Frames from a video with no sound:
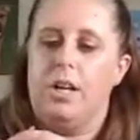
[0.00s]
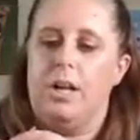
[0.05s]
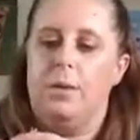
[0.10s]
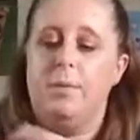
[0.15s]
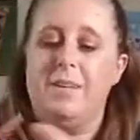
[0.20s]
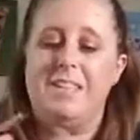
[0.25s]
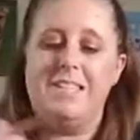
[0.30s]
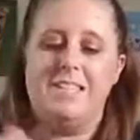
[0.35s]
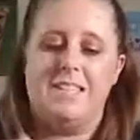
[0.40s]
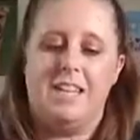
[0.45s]
I'm
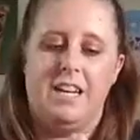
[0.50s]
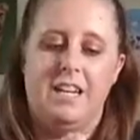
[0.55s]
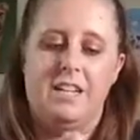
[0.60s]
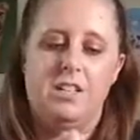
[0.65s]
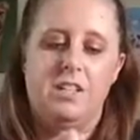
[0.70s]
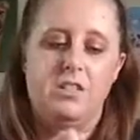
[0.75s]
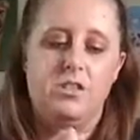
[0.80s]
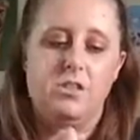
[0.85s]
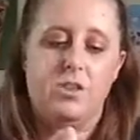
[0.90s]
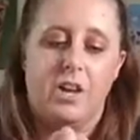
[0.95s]
excited
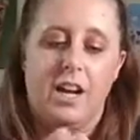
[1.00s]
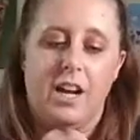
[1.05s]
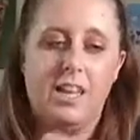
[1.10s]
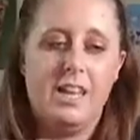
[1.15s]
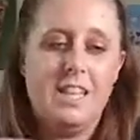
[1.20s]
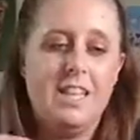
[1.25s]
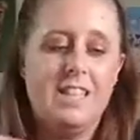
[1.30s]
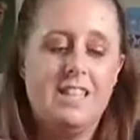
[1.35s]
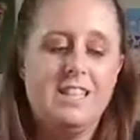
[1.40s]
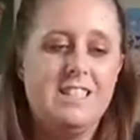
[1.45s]
to try
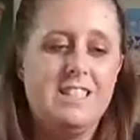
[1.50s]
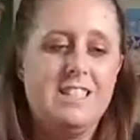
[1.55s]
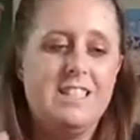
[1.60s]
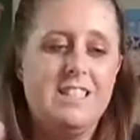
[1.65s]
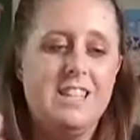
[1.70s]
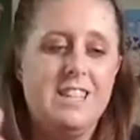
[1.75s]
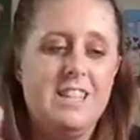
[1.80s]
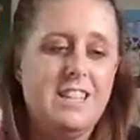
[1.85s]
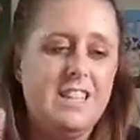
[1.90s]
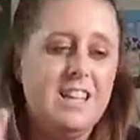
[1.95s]
this.
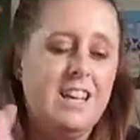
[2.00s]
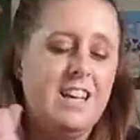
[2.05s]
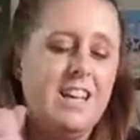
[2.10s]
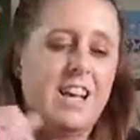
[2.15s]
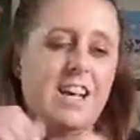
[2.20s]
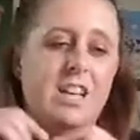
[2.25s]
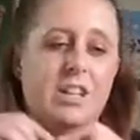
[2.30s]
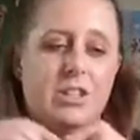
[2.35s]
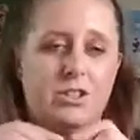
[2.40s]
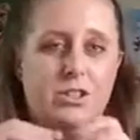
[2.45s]

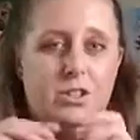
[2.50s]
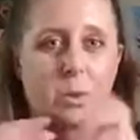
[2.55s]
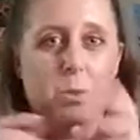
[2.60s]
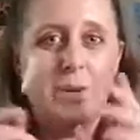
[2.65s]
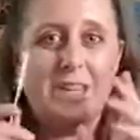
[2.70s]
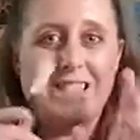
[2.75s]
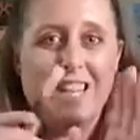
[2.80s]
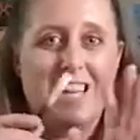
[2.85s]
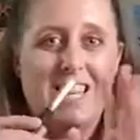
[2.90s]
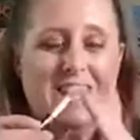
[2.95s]
So
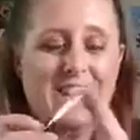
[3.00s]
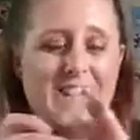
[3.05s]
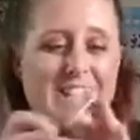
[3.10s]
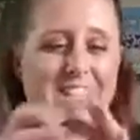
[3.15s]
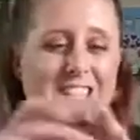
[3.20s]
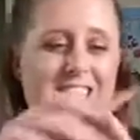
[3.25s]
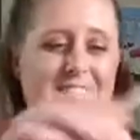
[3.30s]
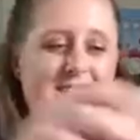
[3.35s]
excited.